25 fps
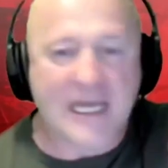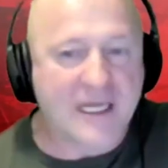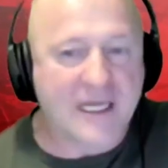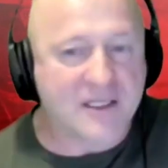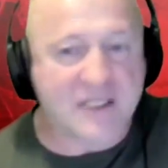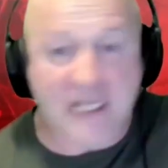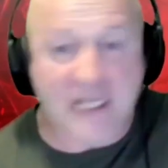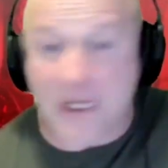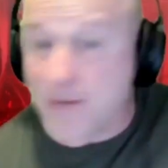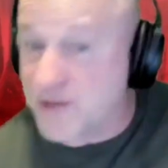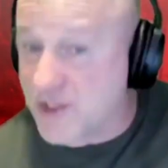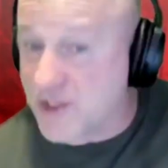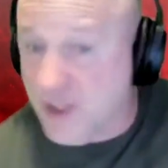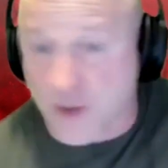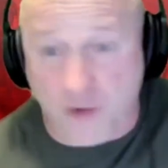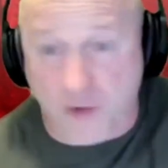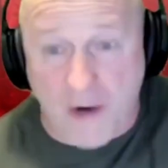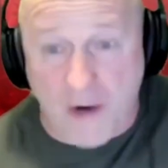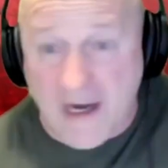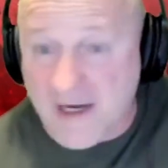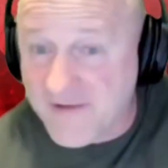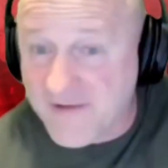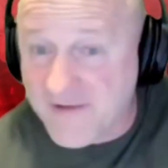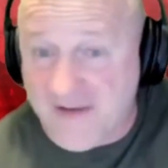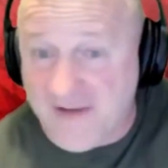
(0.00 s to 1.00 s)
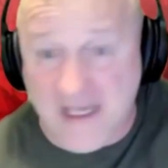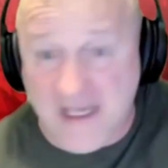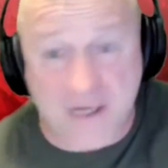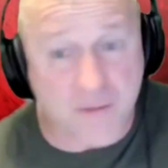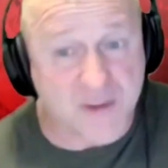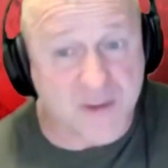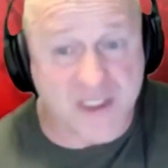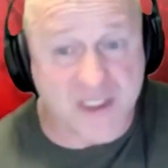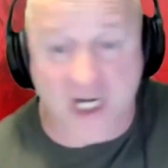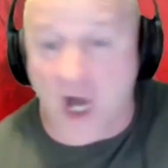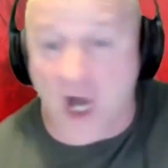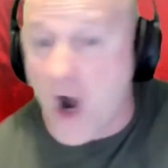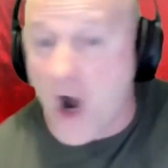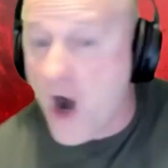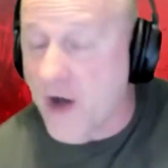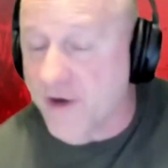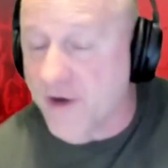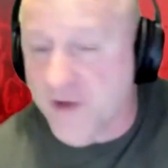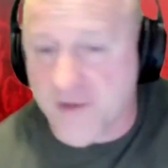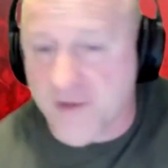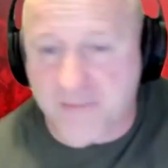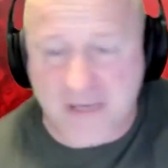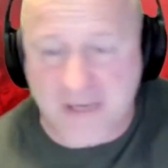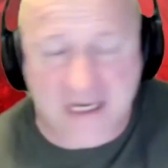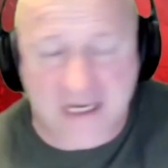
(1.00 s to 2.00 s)
It was a great event. It was an
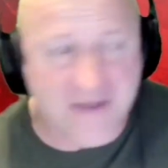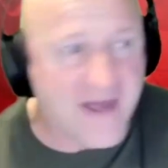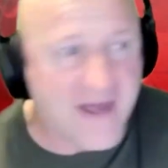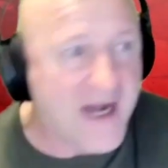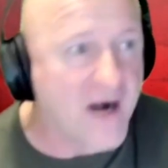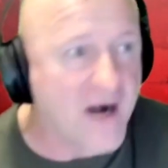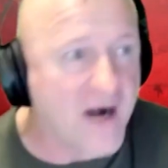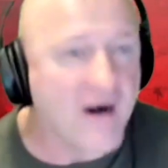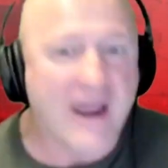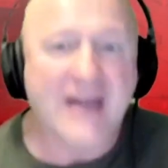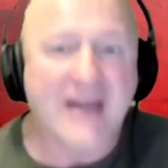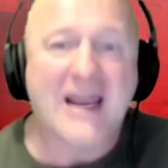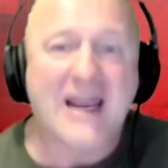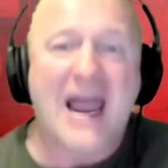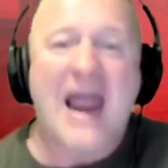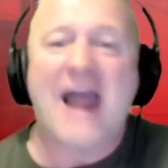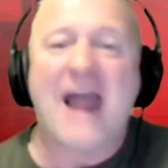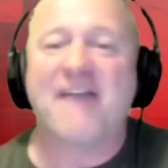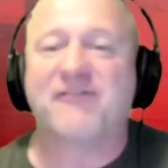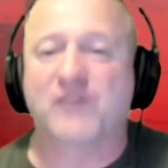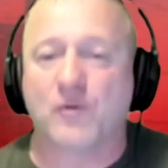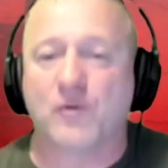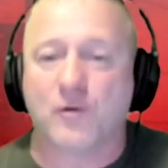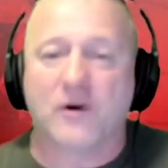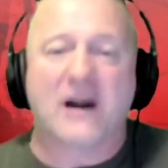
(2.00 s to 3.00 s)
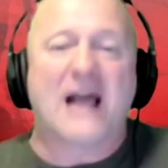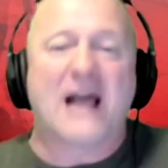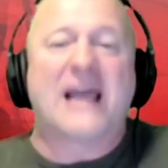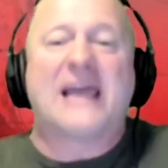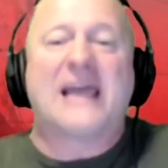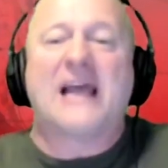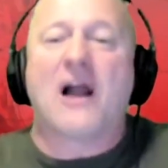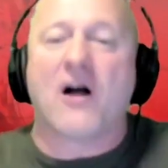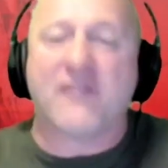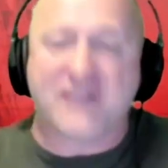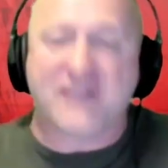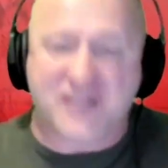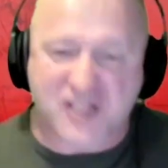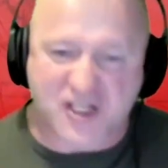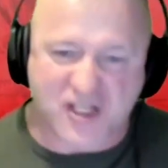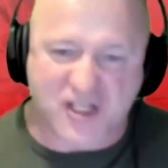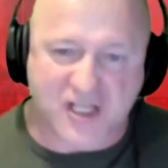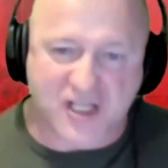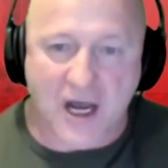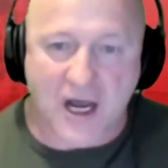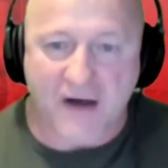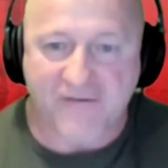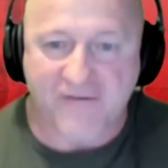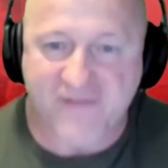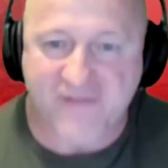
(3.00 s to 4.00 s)
honor to be there. And afterward, I get all this
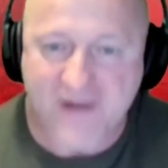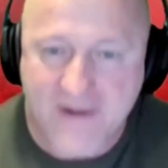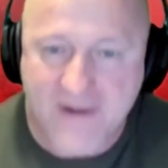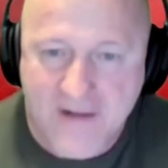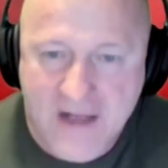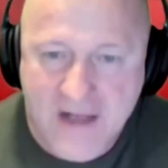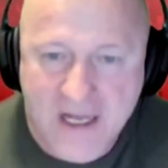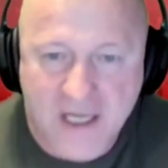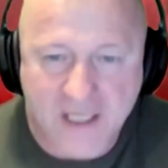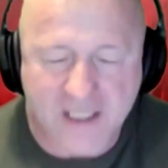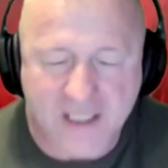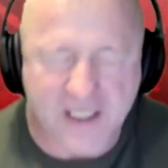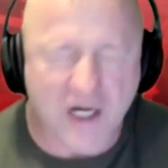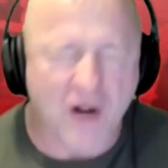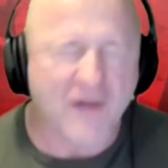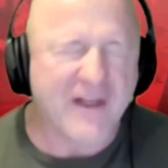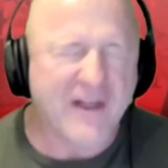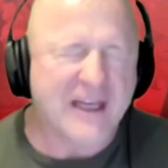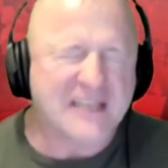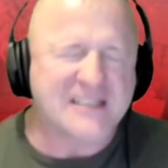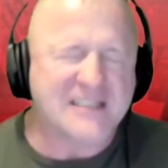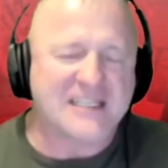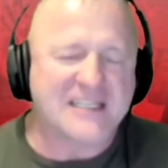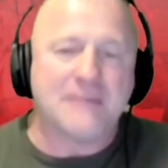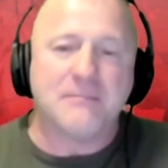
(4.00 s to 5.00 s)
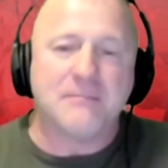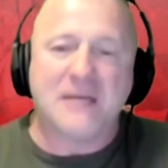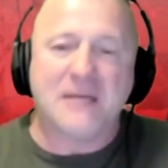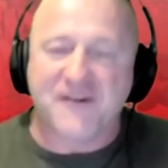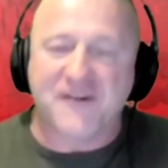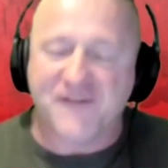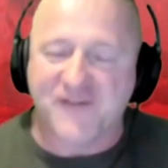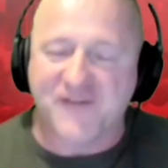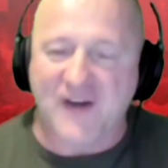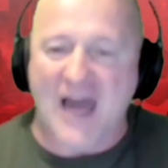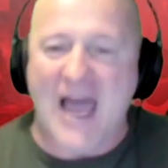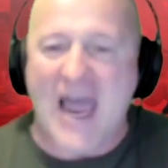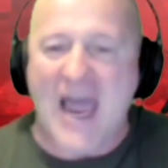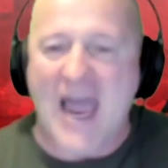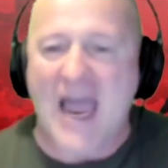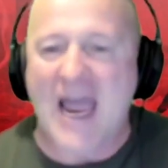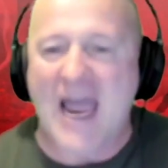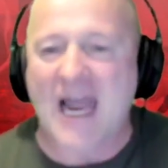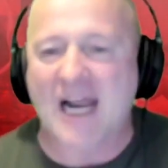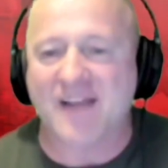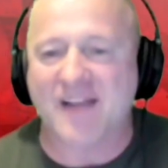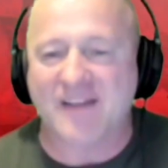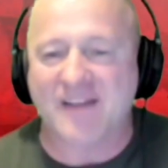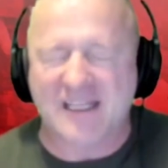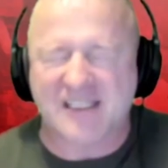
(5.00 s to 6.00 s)
stuff. You know, they send me a
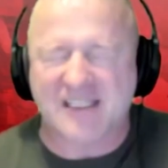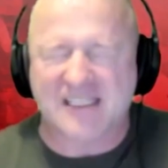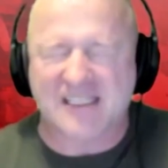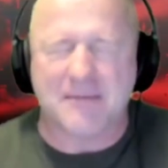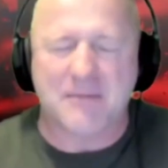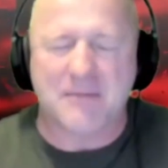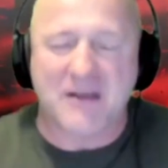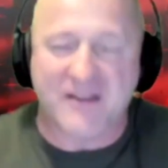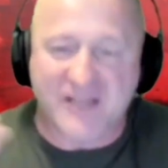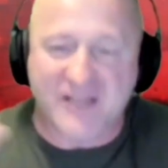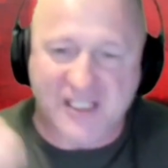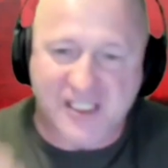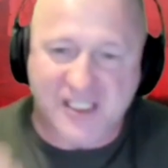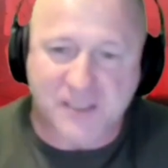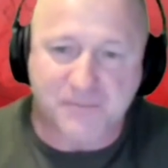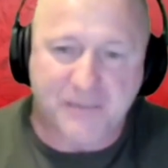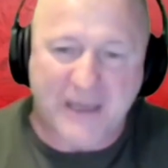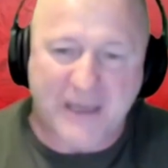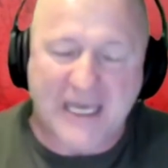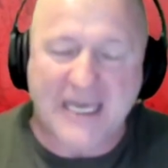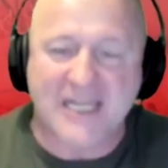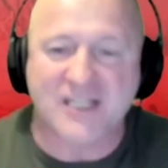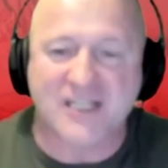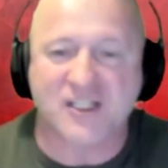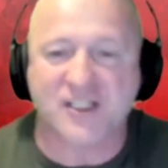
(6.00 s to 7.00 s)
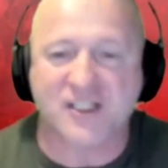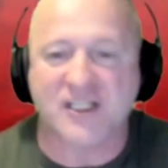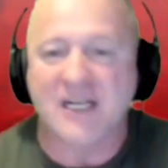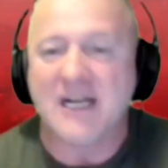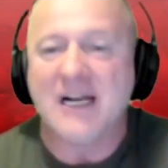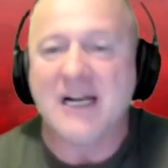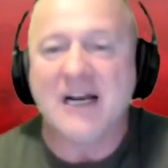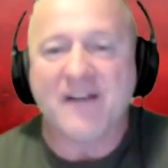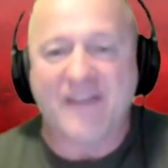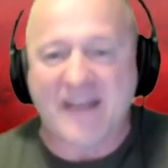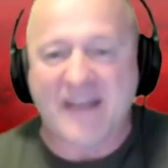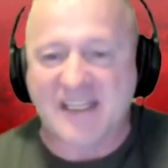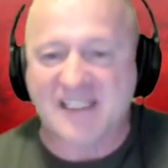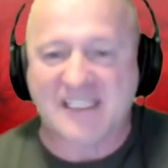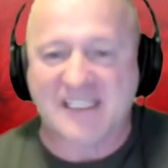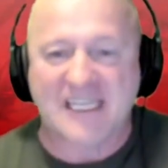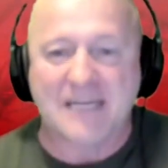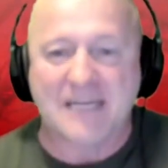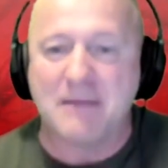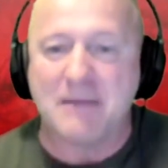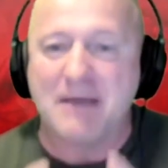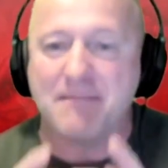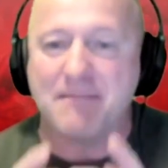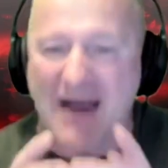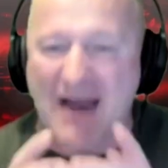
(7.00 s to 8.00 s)
flag. They send me the speech. They
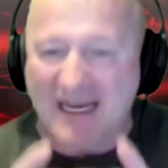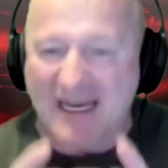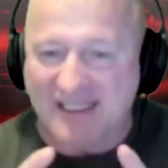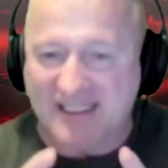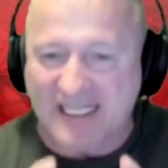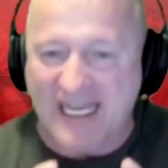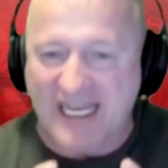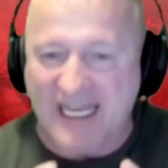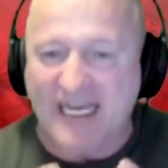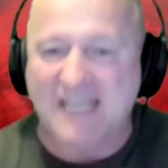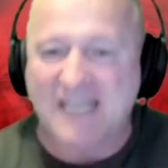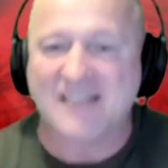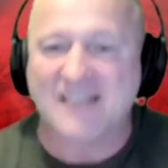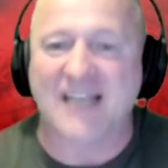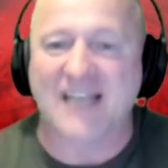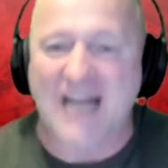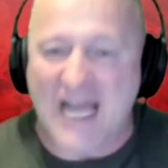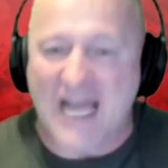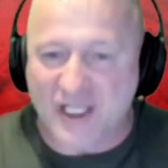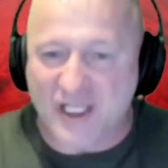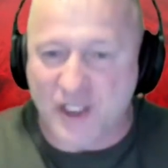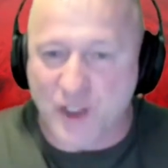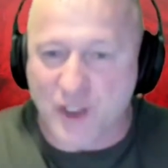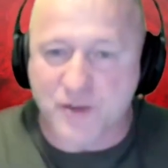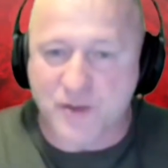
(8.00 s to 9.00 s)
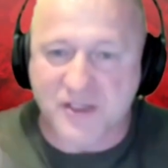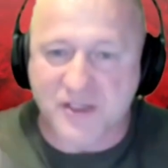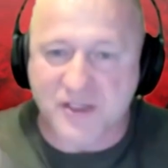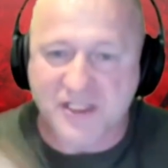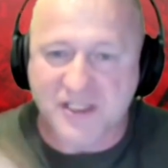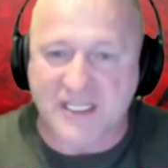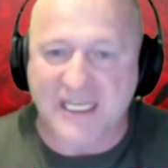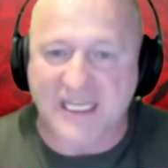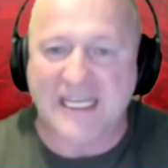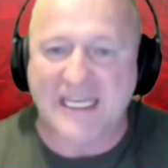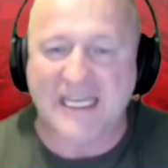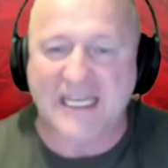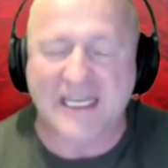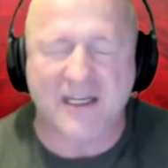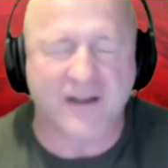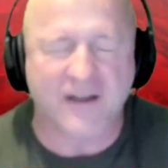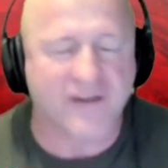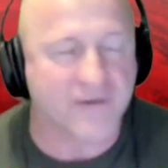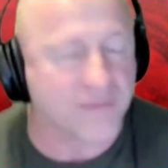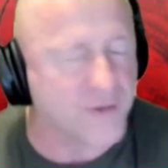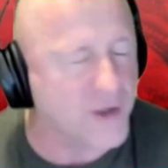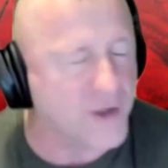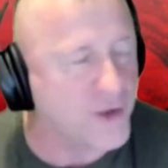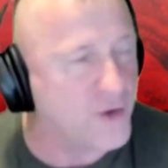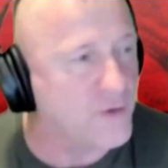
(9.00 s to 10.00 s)
send me my ticket that I used to get into the
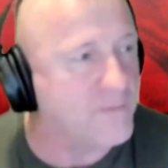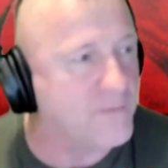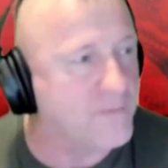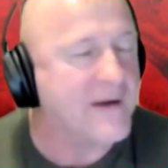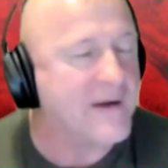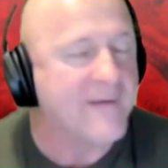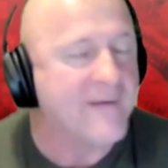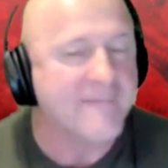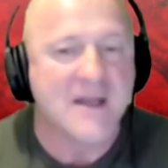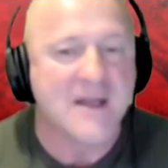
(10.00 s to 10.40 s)
room.